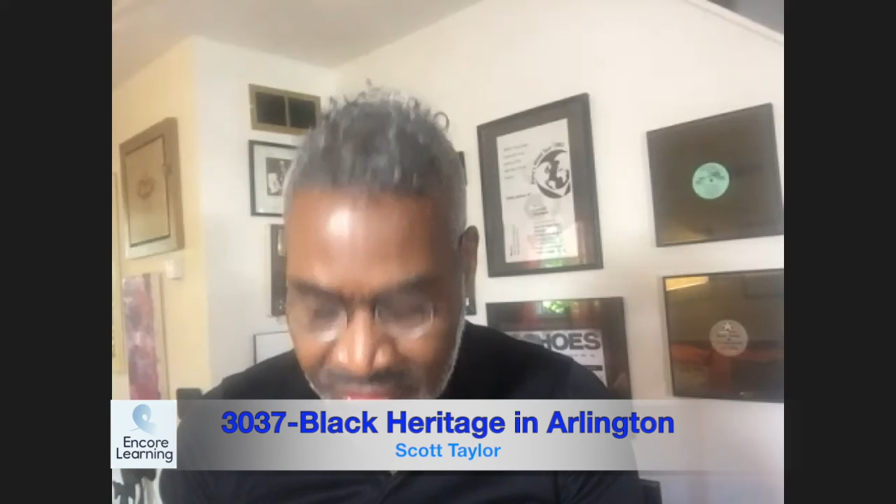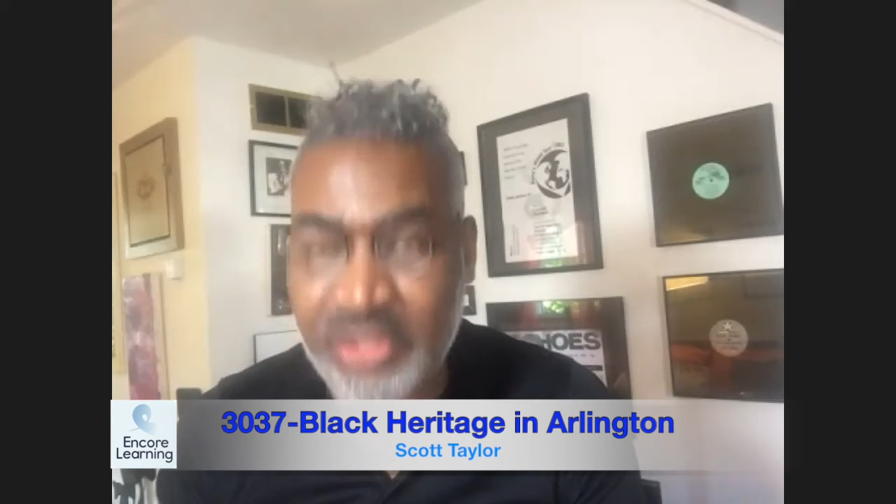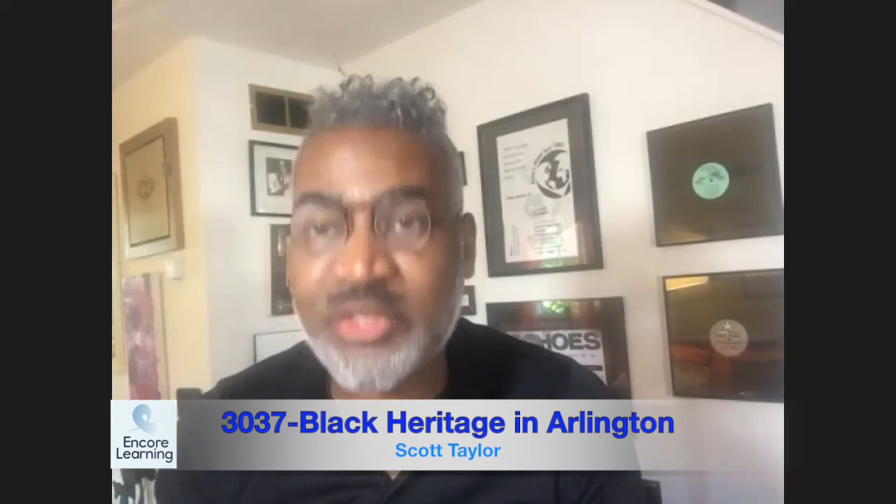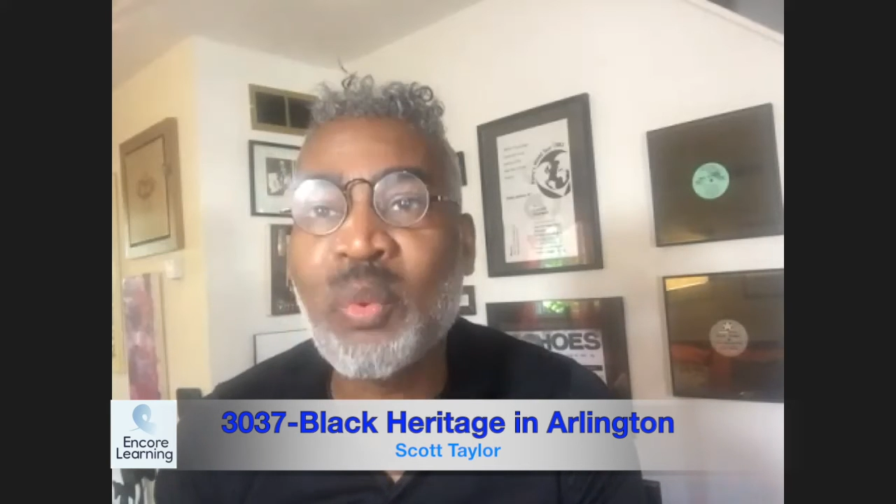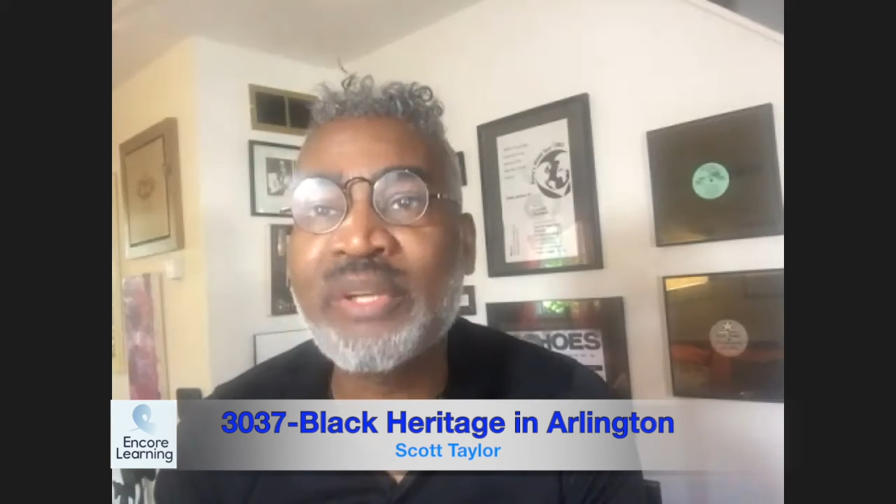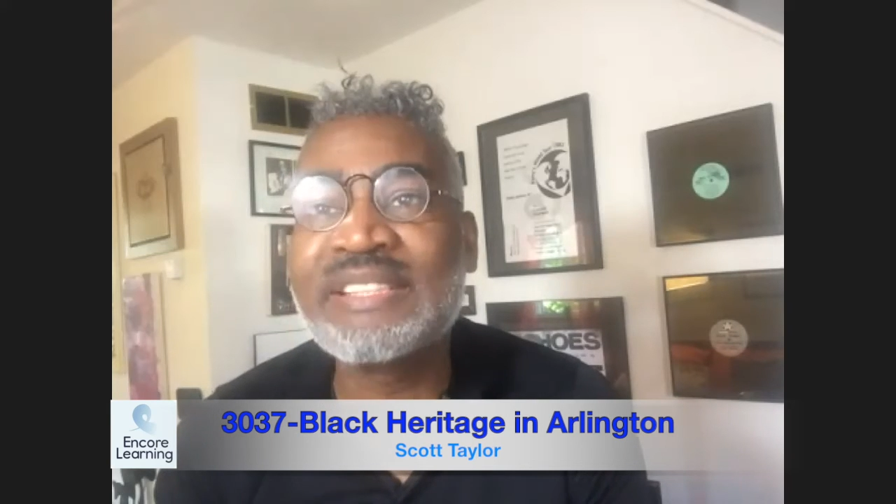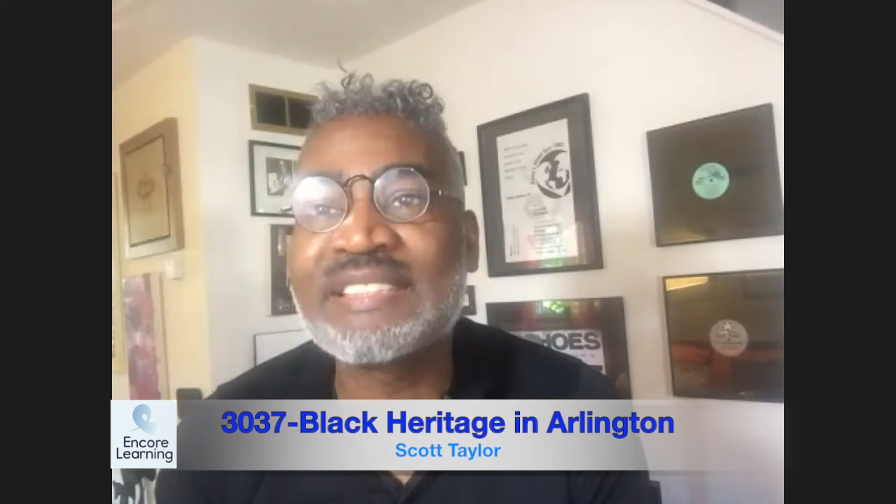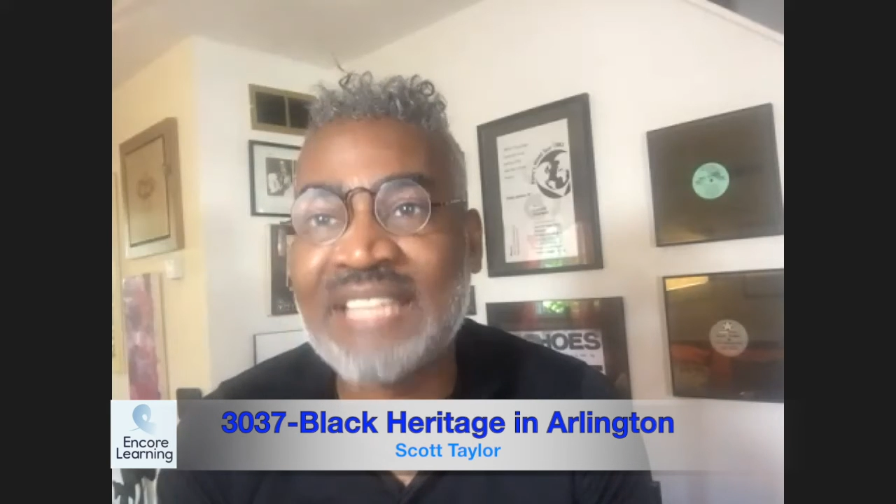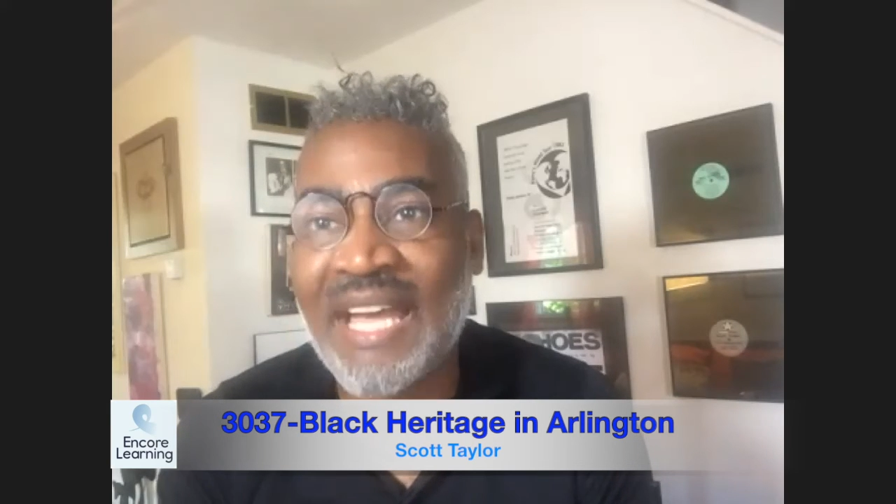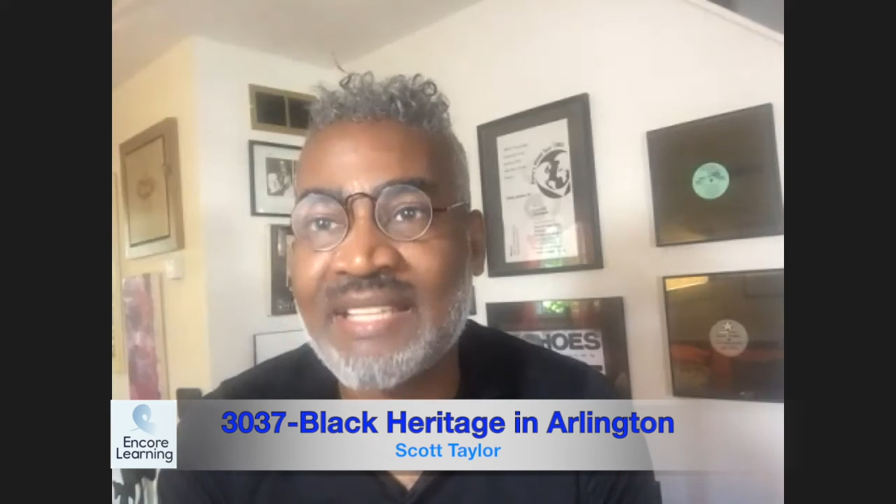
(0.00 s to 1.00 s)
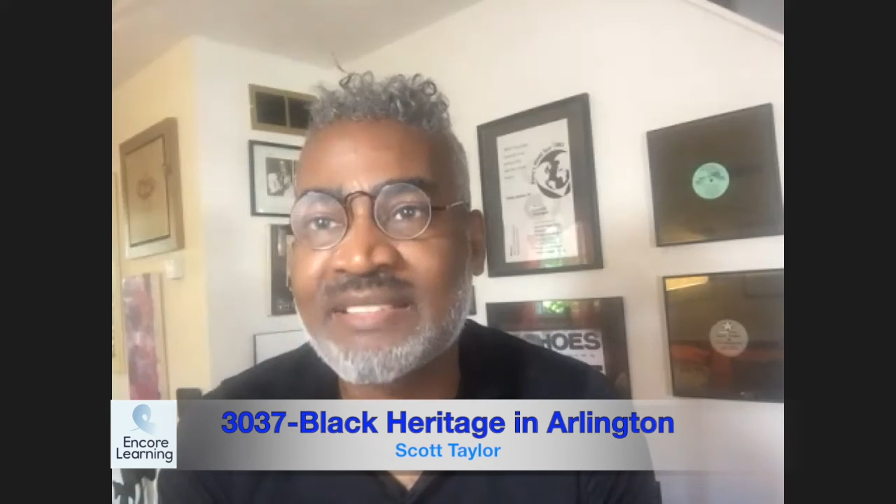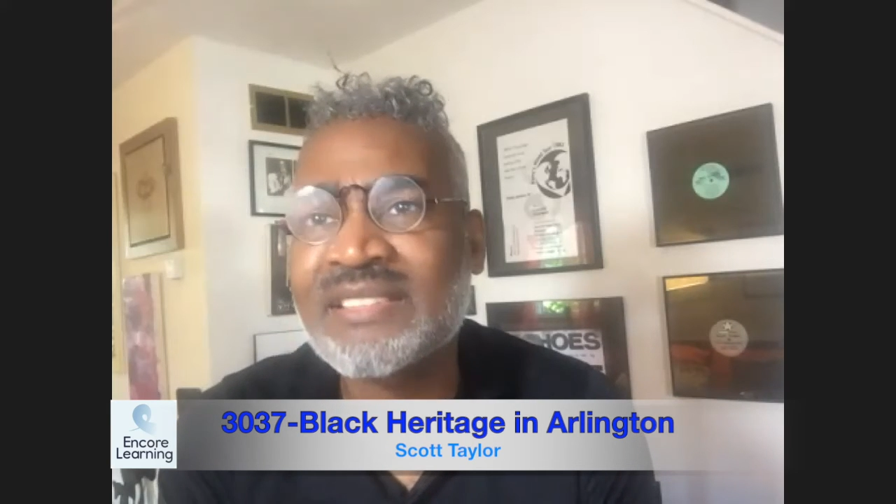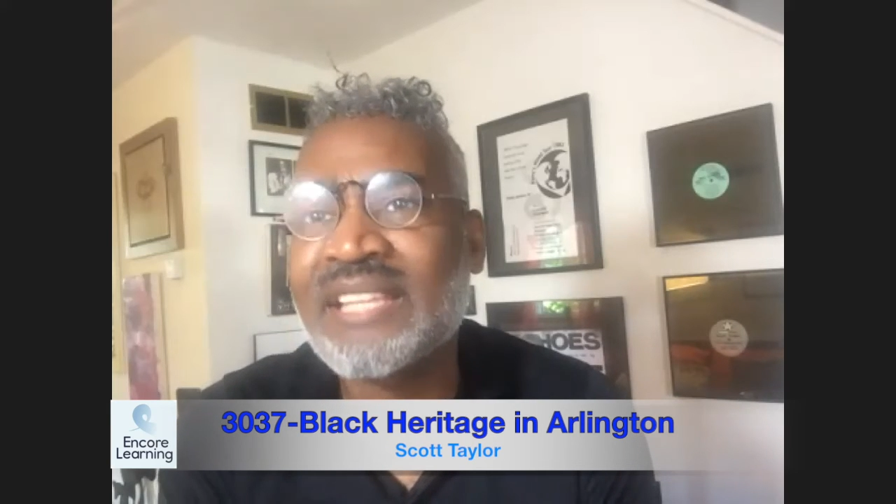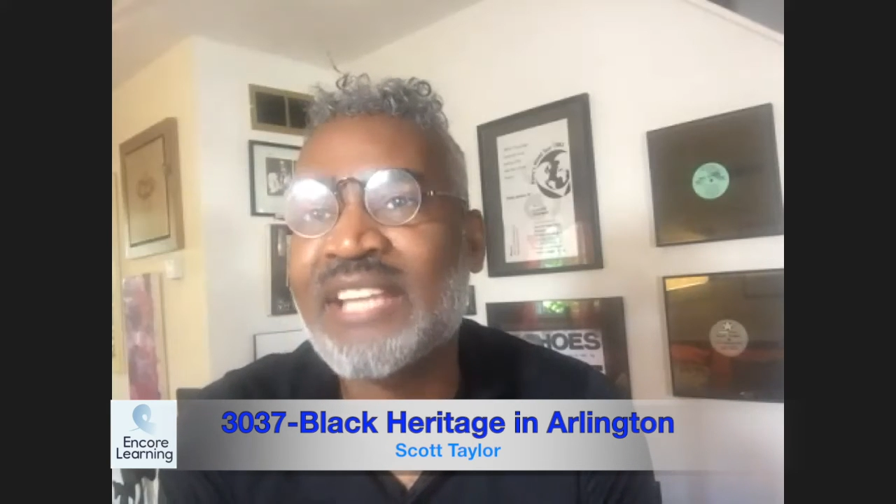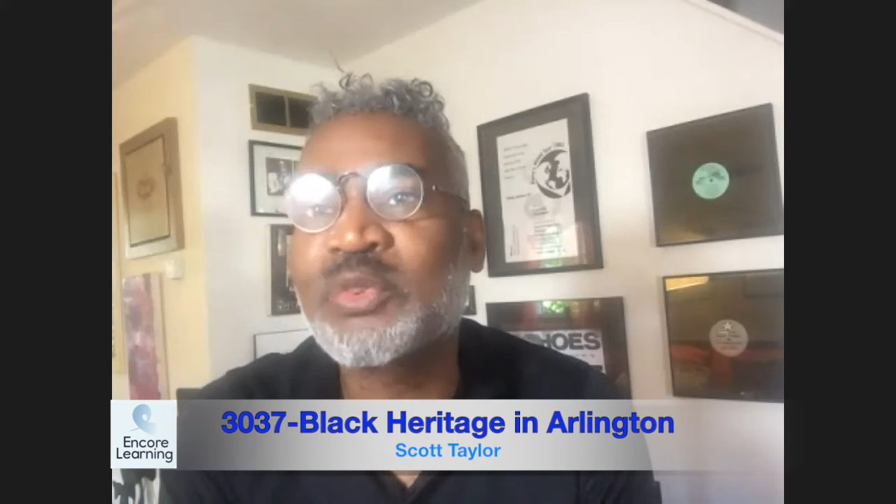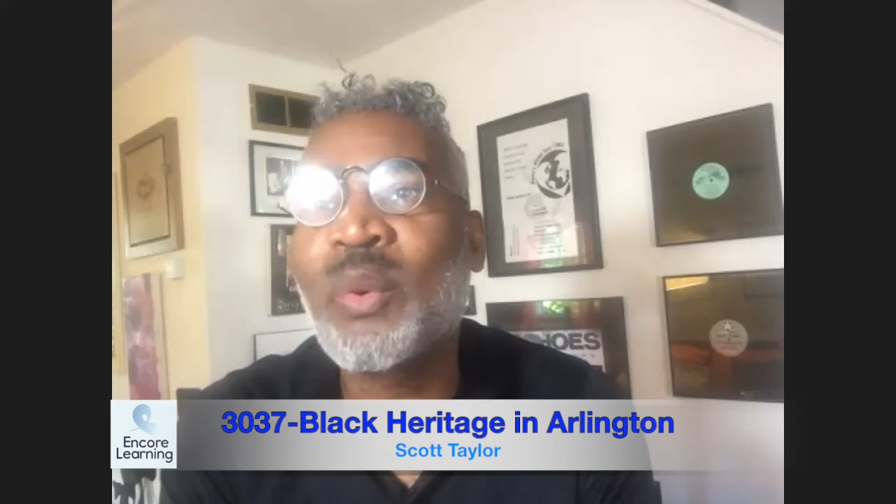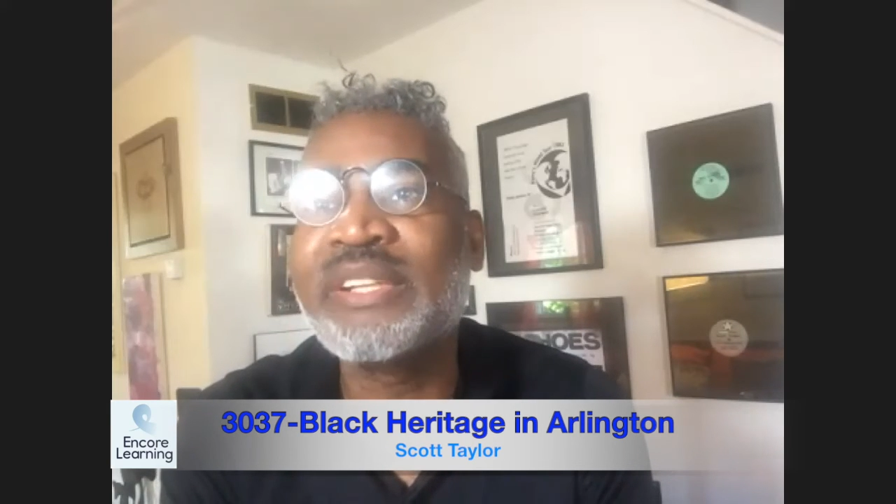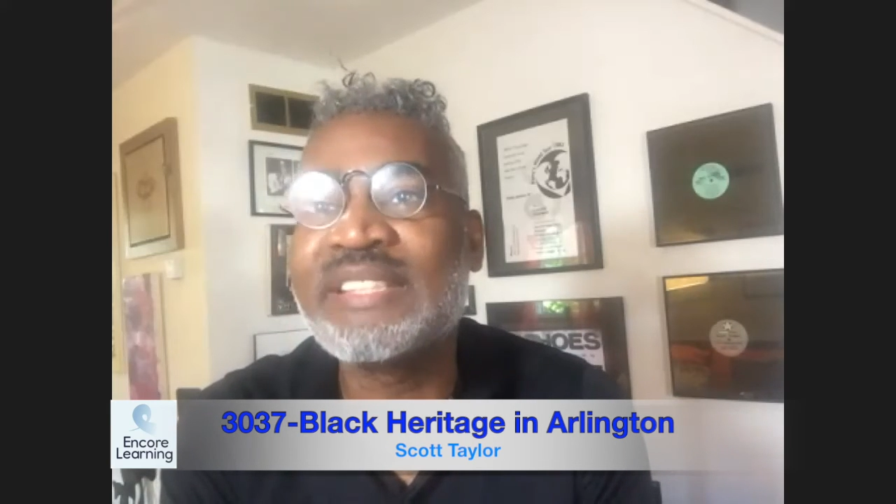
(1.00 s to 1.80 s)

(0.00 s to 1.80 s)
the 20 sites. There's like 20